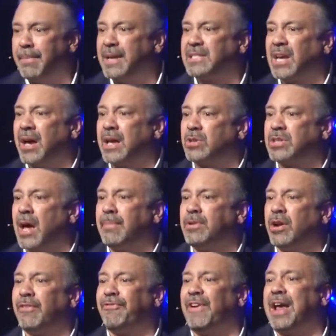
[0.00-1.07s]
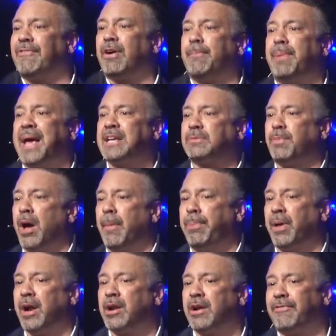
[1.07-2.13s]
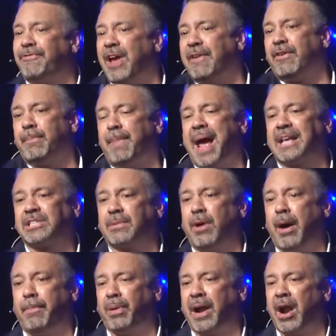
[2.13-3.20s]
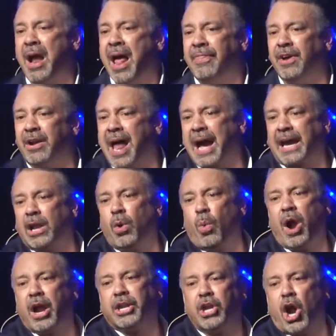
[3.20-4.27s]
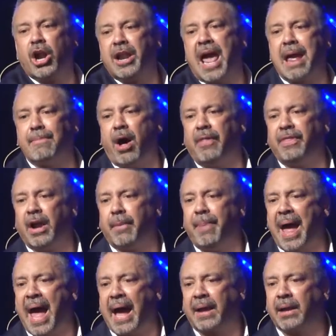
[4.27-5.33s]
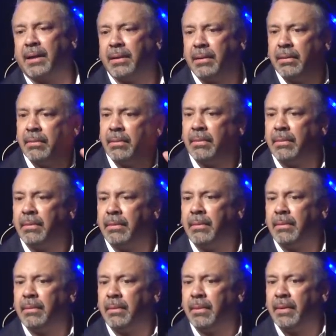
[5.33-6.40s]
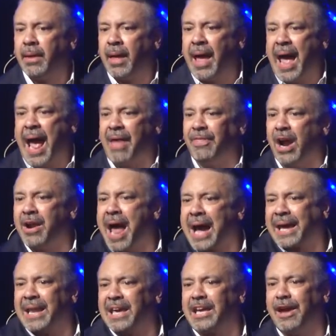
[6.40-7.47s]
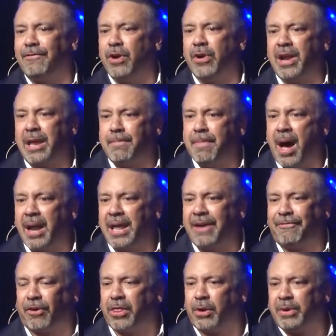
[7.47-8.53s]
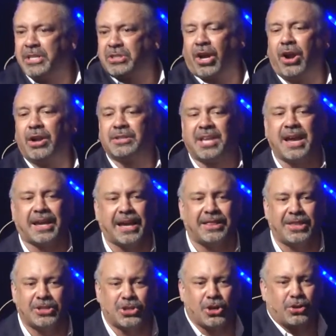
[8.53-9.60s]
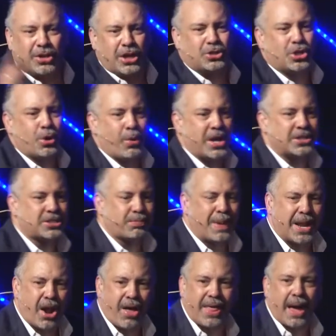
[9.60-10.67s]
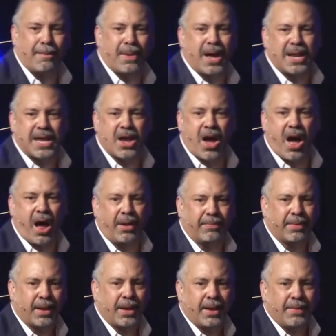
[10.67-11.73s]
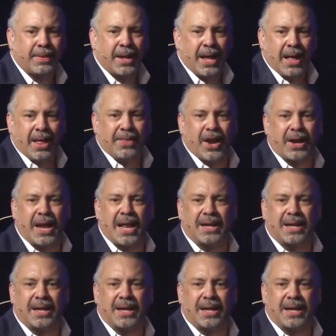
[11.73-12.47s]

Let me tell you something. Your favorite baseball player, your favorite basketball player, they're not going to wear your name on their back. That's right. And they're not going to give you any money for the return ticket that you went and spent all that money on. They're